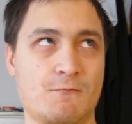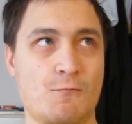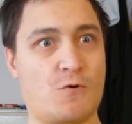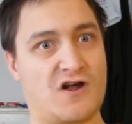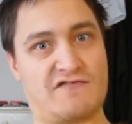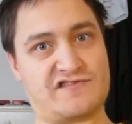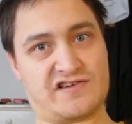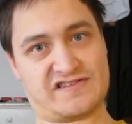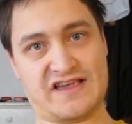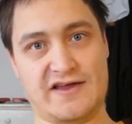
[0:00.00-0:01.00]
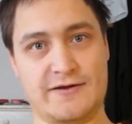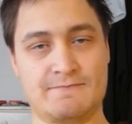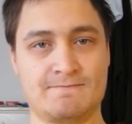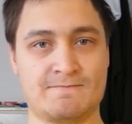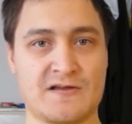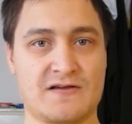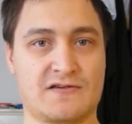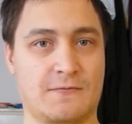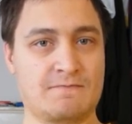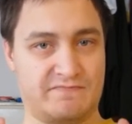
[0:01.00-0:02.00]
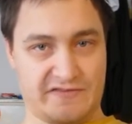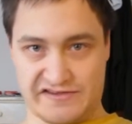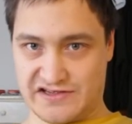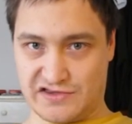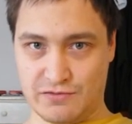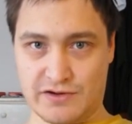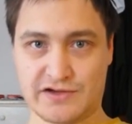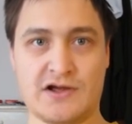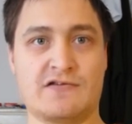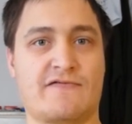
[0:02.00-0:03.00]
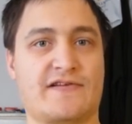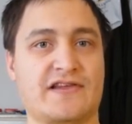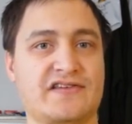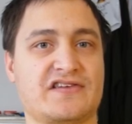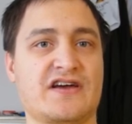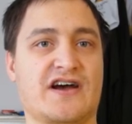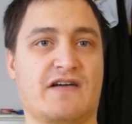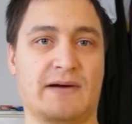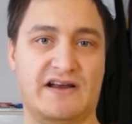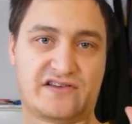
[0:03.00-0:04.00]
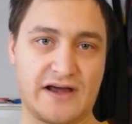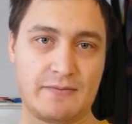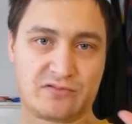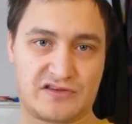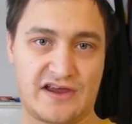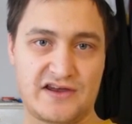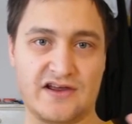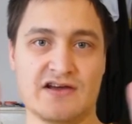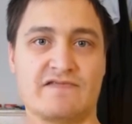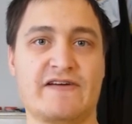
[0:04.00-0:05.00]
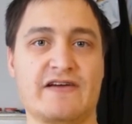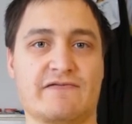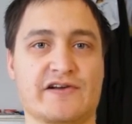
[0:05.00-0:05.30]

what I've just said. So, let's get to it with a list of my top 10 favorite